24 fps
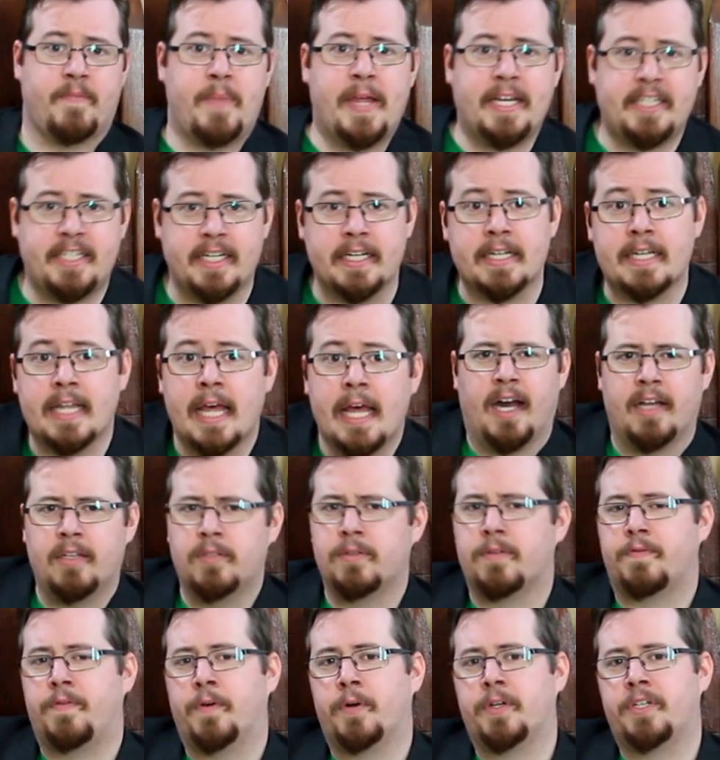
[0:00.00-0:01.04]
I've mentioned. I
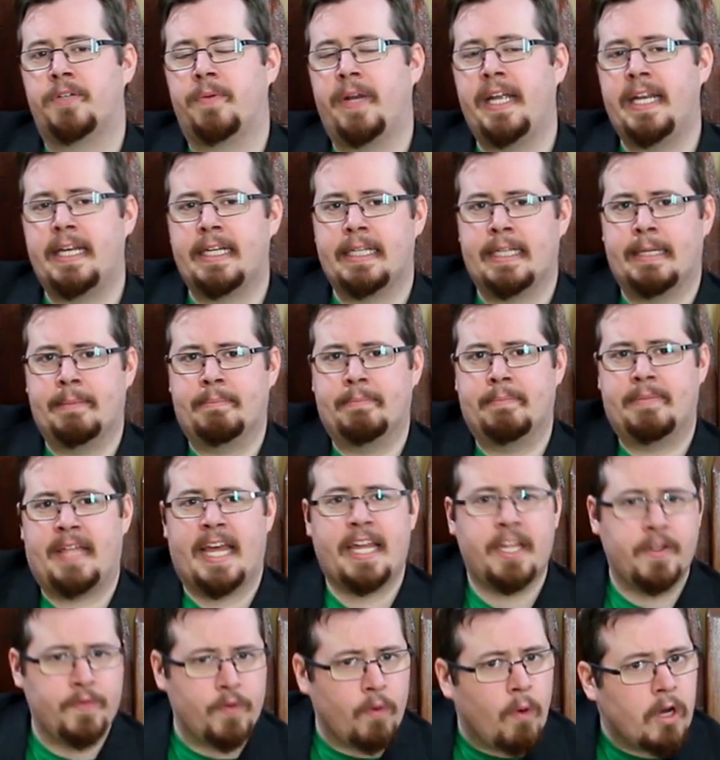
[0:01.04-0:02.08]
look forward to reading them,
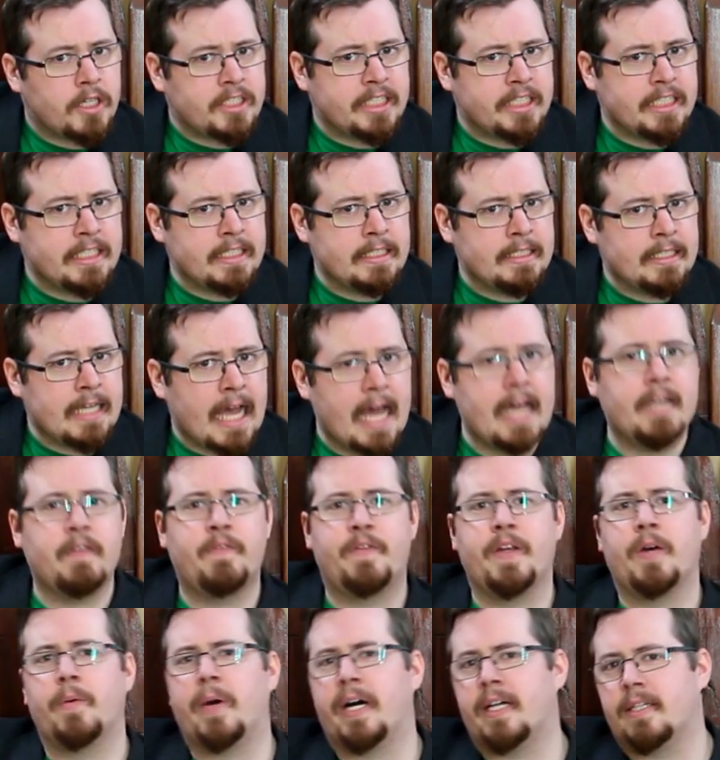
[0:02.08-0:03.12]
thank you for watching, and
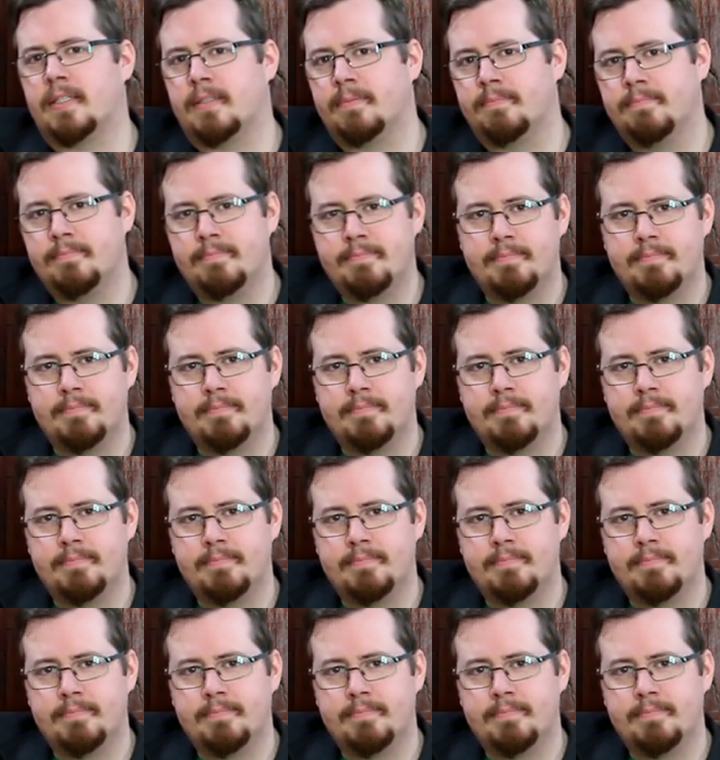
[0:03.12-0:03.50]
farewell.